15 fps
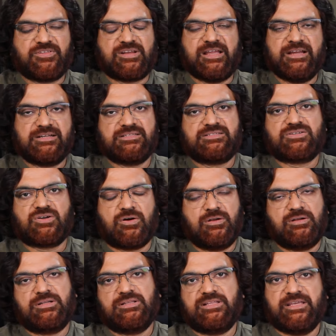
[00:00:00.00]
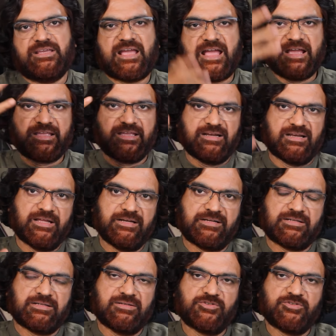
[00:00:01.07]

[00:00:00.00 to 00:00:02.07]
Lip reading: the light is called the hanging light,